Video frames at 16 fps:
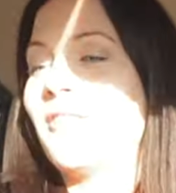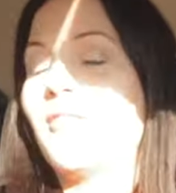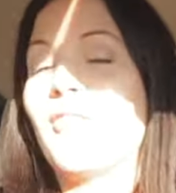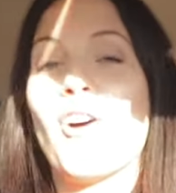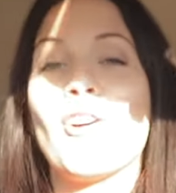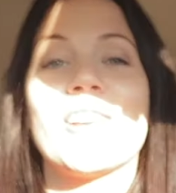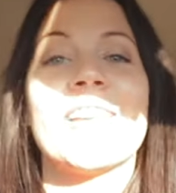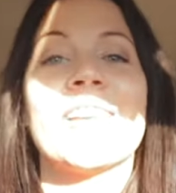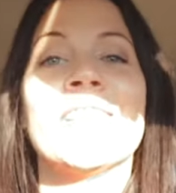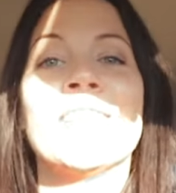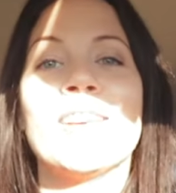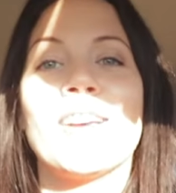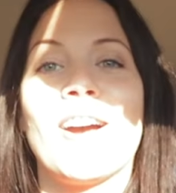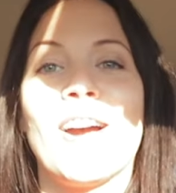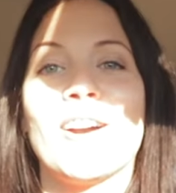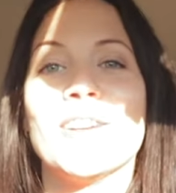Vlogging in
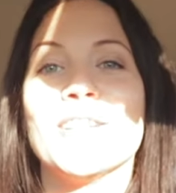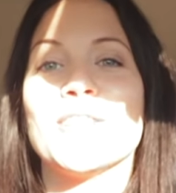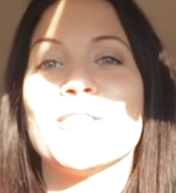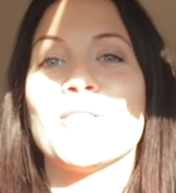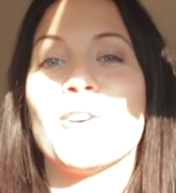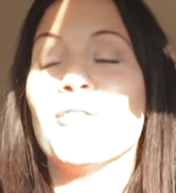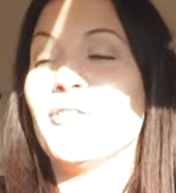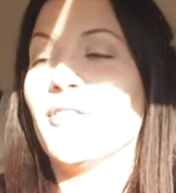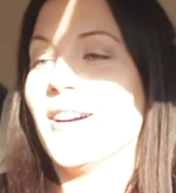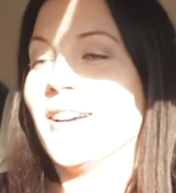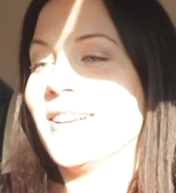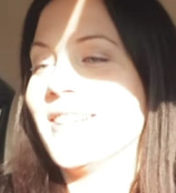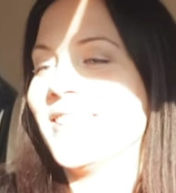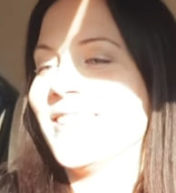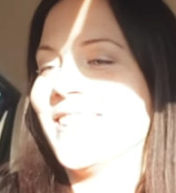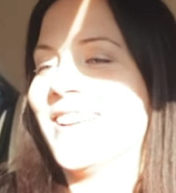the car is so
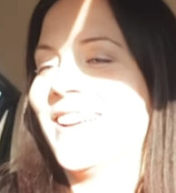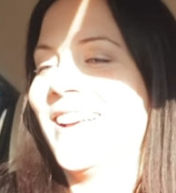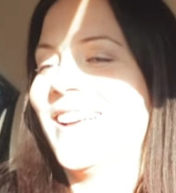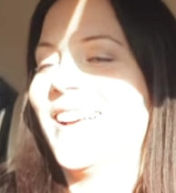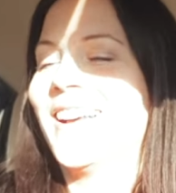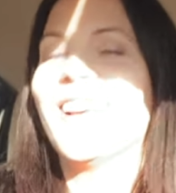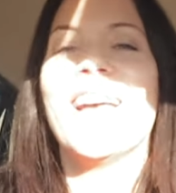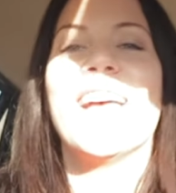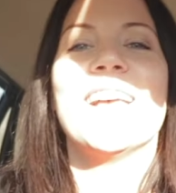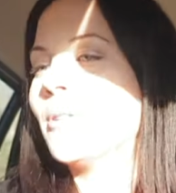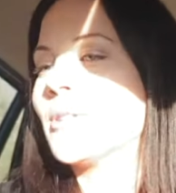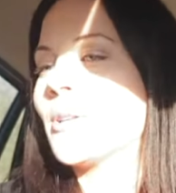fun.